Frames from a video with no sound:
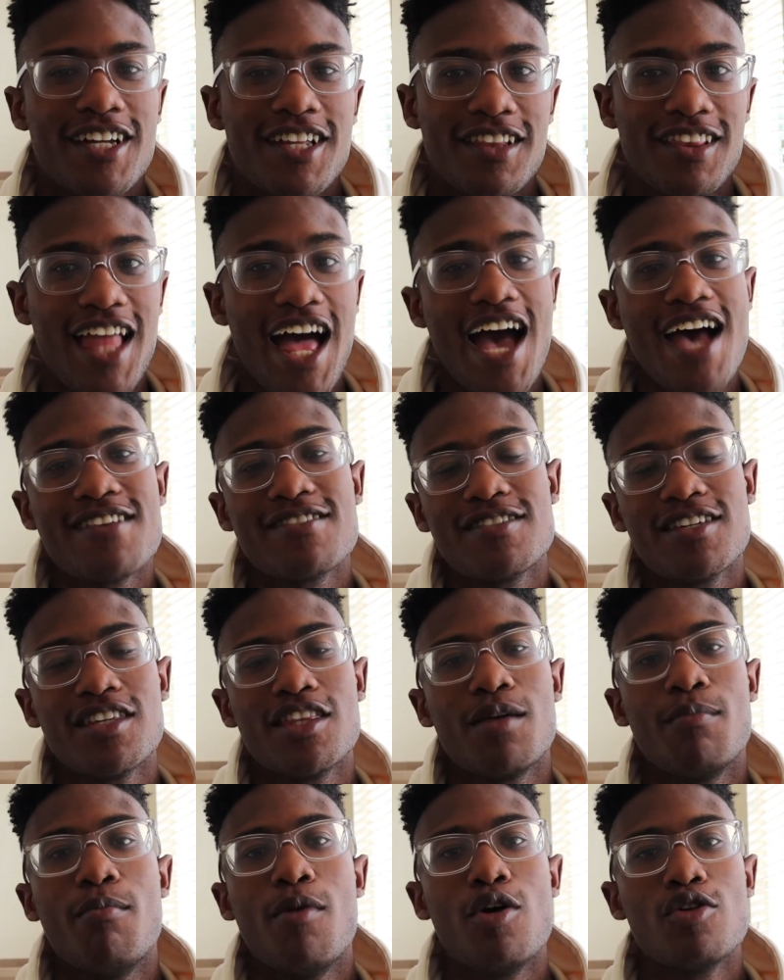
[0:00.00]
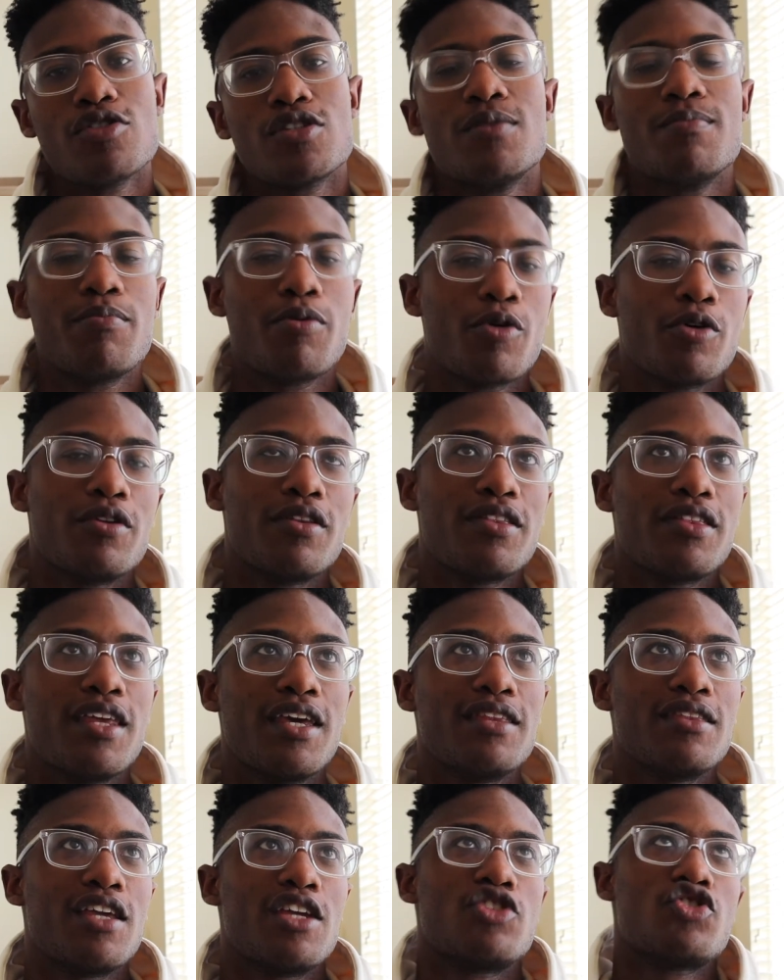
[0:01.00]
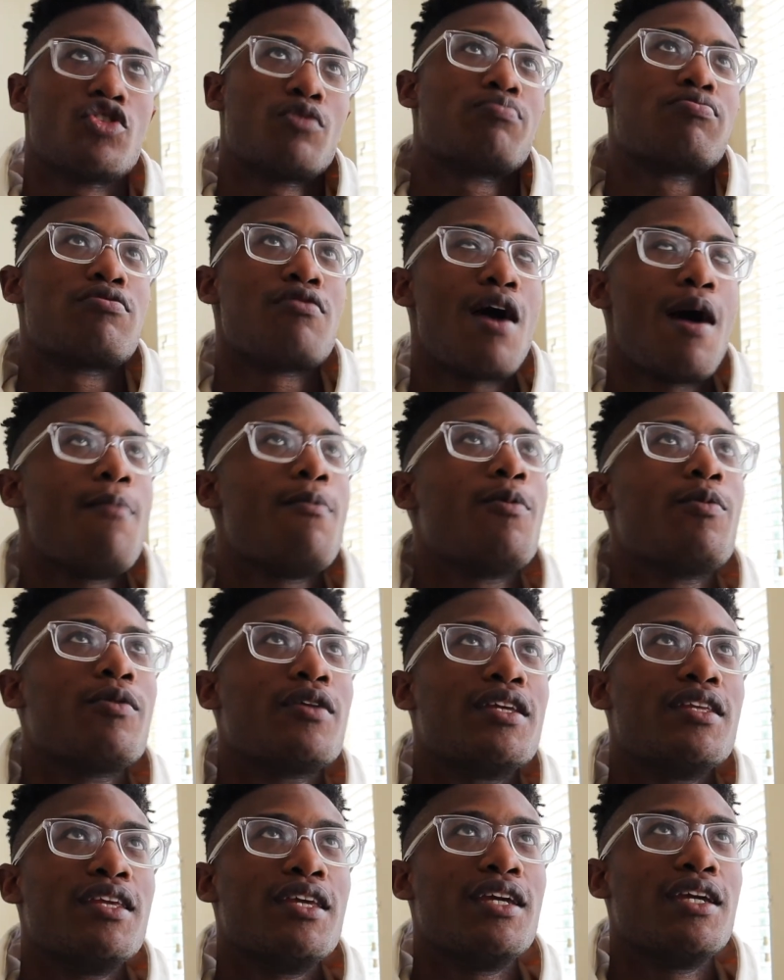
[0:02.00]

Lastly, the most important thing that you'll definitely